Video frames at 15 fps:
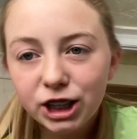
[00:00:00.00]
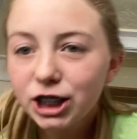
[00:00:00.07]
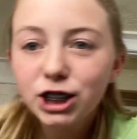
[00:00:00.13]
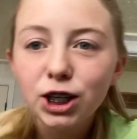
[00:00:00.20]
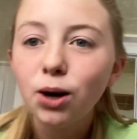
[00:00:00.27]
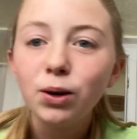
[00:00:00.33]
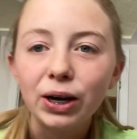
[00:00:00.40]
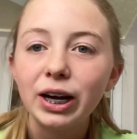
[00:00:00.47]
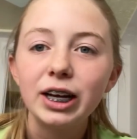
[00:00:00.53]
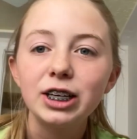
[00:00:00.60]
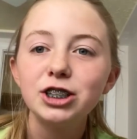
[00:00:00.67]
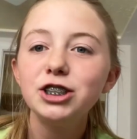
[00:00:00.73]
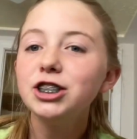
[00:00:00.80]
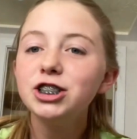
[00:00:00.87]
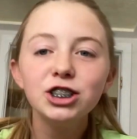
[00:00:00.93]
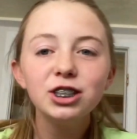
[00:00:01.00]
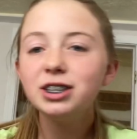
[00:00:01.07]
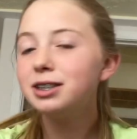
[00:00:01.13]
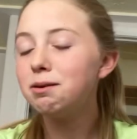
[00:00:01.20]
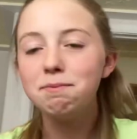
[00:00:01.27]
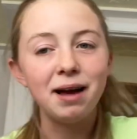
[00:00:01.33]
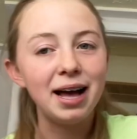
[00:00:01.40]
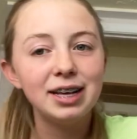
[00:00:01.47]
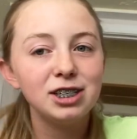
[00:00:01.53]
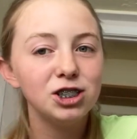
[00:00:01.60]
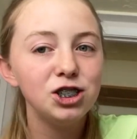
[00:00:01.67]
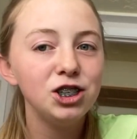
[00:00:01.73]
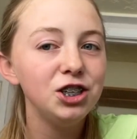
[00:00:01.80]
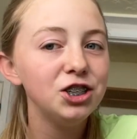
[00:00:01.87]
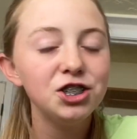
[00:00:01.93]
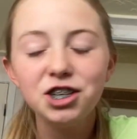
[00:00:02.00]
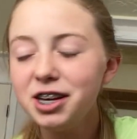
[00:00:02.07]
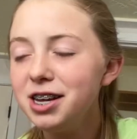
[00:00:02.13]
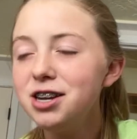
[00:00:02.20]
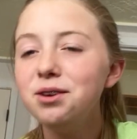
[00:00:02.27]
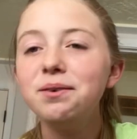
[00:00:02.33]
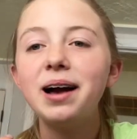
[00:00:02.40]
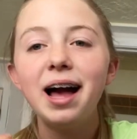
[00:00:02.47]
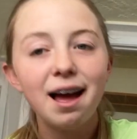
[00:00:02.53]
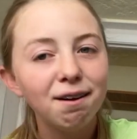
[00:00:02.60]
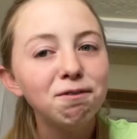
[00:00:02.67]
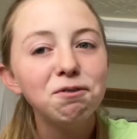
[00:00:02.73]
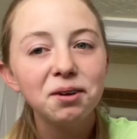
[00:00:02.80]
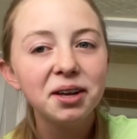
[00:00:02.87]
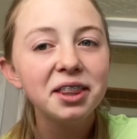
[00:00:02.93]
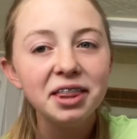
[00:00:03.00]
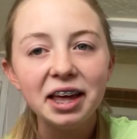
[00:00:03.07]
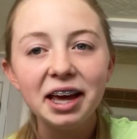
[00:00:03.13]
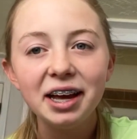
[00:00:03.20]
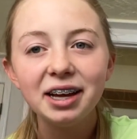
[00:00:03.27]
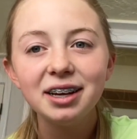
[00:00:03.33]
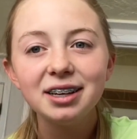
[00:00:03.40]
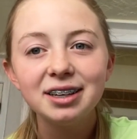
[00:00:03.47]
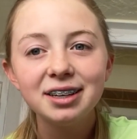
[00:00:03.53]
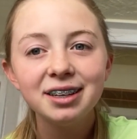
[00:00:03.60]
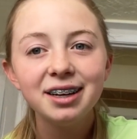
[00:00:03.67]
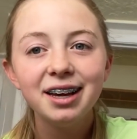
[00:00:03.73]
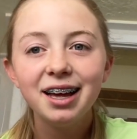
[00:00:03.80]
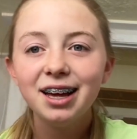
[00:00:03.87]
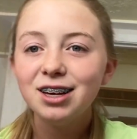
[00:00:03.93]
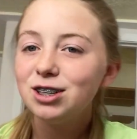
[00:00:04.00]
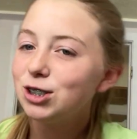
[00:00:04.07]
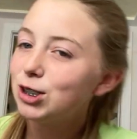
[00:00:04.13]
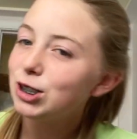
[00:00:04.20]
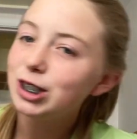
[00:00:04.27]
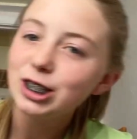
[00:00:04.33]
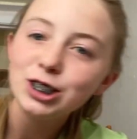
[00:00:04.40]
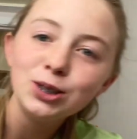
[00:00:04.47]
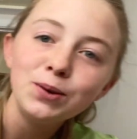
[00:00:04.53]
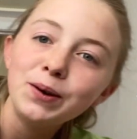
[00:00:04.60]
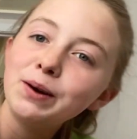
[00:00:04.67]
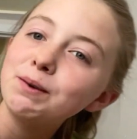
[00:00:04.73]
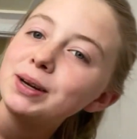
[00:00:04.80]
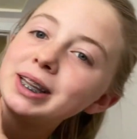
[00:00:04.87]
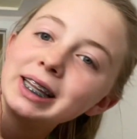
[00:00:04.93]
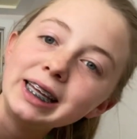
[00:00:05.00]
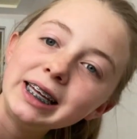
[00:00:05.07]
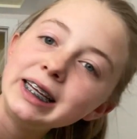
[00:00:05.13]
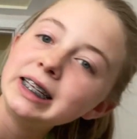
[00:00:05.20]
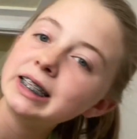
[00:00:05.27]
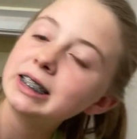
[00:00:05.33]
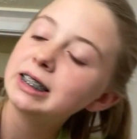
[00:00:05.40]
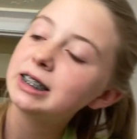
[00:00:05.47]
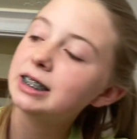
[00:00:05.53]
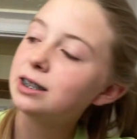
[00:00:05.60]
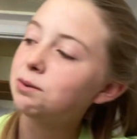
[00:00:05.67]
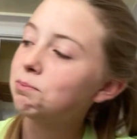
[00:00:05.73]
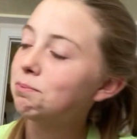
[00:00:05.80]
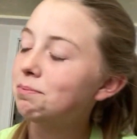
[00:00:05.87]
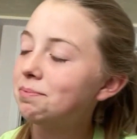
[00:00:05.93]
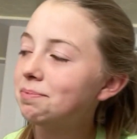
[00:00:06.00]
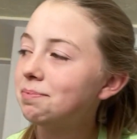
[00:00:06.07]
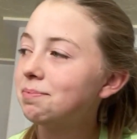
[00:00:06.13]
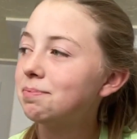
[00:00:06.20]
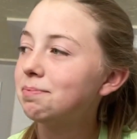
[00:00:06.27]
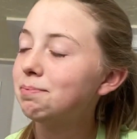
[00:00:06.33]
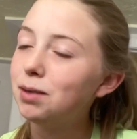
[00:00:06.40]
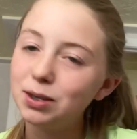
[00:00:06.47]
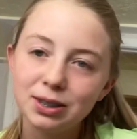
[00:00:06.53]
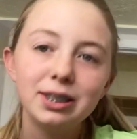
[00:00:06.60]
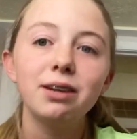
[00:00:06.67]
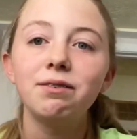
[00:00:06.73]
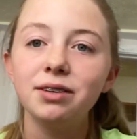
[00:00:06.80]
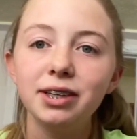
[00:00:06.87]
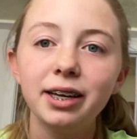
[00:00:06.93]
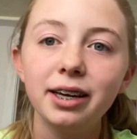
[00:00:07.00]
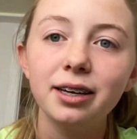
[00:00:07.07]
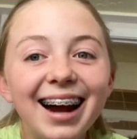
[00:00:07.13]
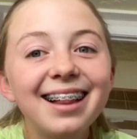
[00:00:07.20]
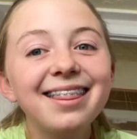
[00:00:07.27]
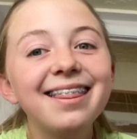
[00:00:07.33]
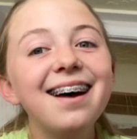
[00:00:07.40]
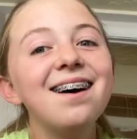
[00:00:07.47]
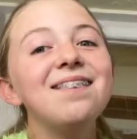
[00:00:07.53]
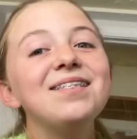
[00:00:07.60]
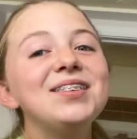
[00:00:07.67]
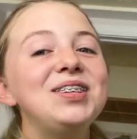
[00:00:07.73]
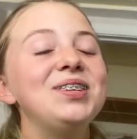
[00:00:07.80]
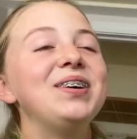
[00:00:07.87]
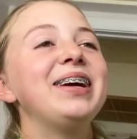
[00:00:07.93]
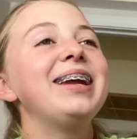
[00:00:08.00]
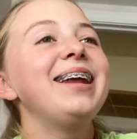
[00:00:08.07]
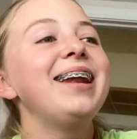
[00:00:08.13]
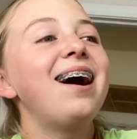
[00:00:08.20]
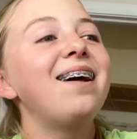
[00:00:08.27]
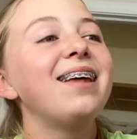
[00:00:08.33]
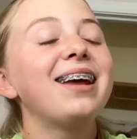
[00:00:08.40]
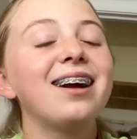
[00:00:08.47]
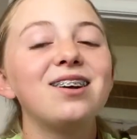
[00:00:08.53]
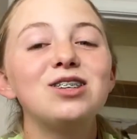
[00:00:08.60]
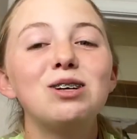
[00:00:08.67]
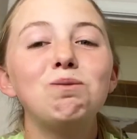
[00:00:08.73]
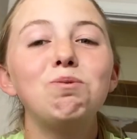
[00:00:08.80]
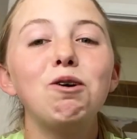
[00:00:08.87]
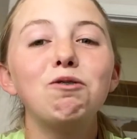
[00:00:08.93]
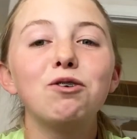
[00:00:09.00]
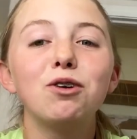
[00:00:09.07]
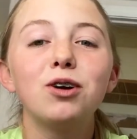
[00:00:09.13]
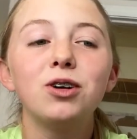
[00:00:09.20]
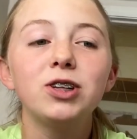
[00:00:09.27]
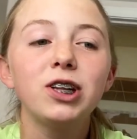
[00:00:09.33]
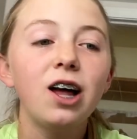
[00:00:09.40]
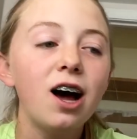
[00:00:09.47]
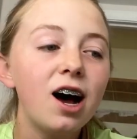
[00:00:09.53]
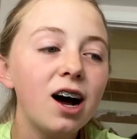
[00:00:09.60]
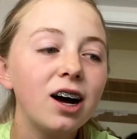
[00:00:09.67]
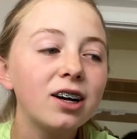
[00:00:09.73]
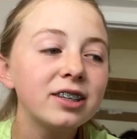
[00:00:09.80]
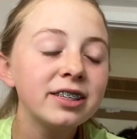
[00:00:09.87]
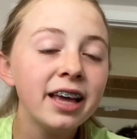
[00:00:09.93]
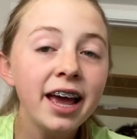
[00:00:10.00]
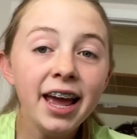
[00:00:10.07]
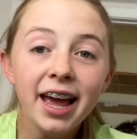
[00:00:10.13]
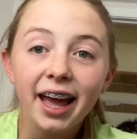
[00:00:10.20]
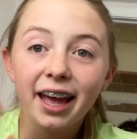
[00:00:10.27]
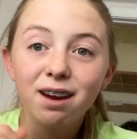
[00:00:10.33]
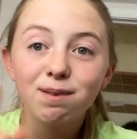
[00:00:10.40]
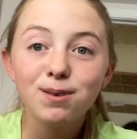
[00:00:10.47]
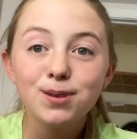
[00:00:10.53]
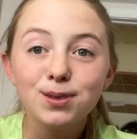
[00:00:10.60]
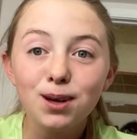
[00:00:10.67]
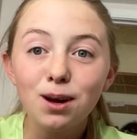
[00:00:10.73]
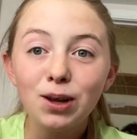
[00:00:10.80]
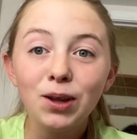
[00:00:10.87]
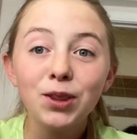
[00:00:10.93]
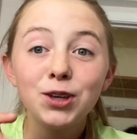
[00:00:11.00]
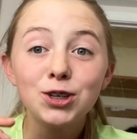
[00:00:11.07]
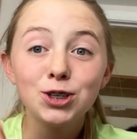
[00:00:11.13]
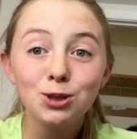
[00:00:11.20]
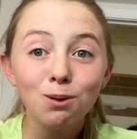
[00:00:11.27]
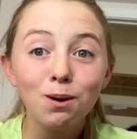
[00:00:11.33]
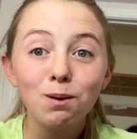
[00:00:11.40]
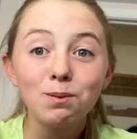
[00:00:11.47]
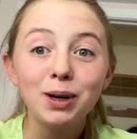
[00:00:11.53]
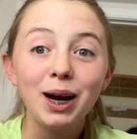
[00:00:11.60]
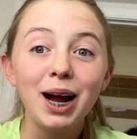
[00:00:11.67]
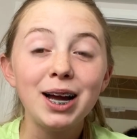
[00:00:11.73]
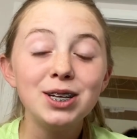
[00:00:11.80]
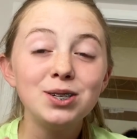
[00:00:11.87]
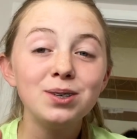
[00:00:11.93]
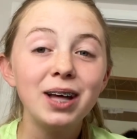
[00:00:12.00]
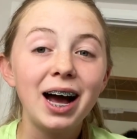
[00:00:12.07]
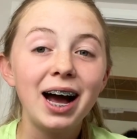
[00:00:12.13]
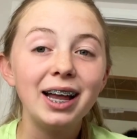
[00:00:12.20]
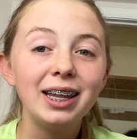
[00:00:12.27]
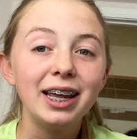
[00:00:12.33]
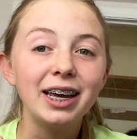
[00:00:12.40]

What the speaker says: so good. She's just the best. She can do everything. She can do it with ease. Most everything. I love doing it now. Like, I'll jump over logs. And if you saw the short where I do that,